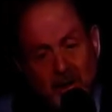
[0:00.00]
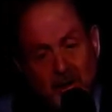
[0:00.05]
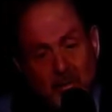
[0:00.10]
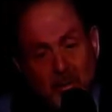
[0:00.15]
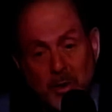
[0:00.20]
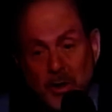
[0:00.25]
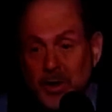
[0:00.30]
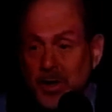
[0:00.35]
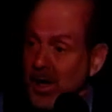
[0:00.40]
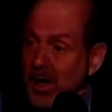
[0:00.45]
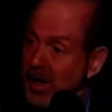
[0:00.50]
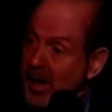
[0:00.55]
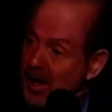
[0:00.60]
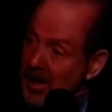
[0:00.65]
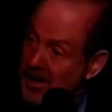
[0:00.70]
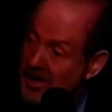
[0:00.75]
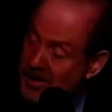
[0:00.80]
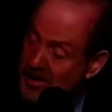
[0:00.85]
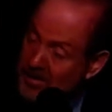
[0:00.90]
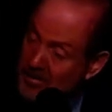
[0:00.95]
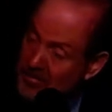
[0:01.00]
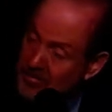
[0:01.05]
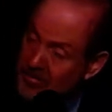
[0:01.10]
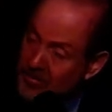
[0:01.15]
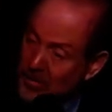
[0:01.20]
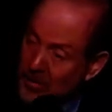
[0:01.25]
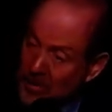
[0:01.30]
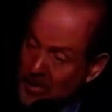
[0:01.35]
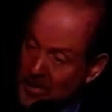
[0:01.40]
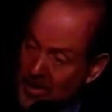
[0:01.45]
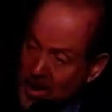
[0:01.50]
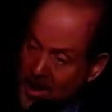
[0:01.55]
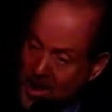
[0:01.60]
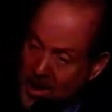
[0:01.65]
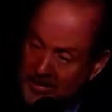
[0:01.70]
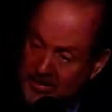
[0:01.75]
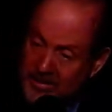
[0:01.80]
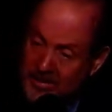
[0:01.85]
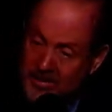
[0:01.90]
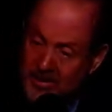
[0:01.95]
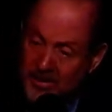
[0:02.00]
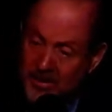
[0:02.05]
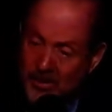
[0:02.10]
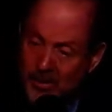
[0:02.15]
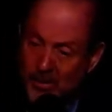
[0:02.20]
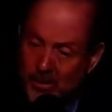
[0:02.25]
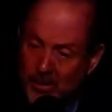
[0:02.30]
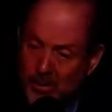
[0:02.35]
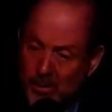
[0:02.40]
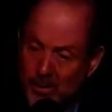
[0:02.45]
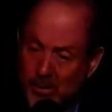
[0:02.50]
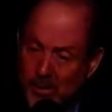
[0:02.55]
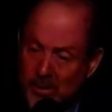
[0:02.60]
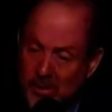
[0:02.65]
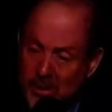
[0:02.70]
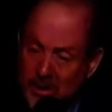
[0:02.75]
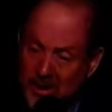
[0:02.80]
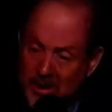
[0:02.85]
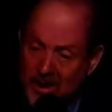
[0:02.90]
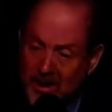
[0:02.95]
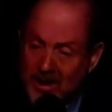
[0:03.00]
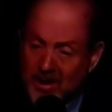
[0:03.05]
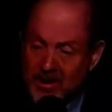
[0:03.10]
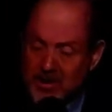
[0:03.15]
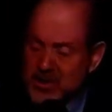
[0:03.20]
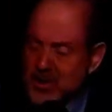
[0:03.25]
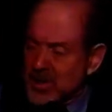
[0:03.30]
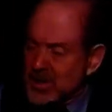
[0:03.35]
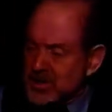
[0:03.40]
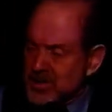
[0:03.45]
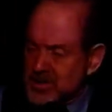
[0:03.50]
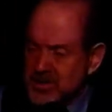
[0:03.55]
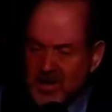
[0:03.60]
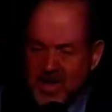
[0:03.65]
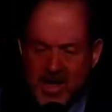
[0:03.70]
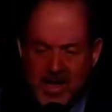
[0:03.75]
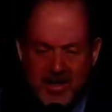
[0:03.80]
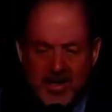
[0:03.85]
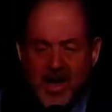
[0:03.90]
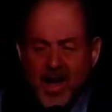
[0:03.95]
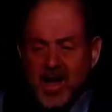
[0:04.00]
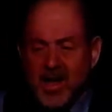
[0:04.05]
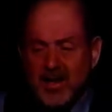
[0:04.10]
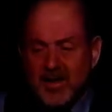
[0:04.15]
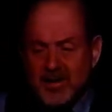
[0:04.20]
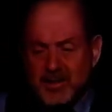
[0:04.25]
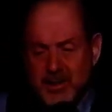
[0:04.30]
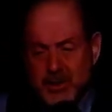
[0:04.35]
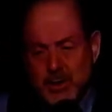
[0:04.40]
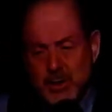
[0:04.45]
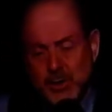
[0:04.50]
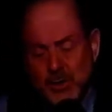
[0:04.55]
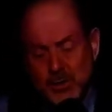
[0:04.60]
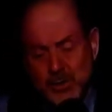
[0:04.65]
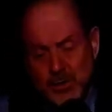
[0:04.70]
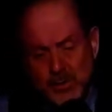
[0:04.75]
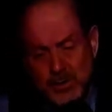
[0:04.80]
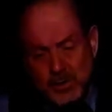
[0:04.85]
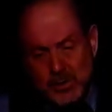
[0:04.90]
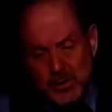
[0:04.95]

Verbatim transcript: But I've forgotten you, just like I should.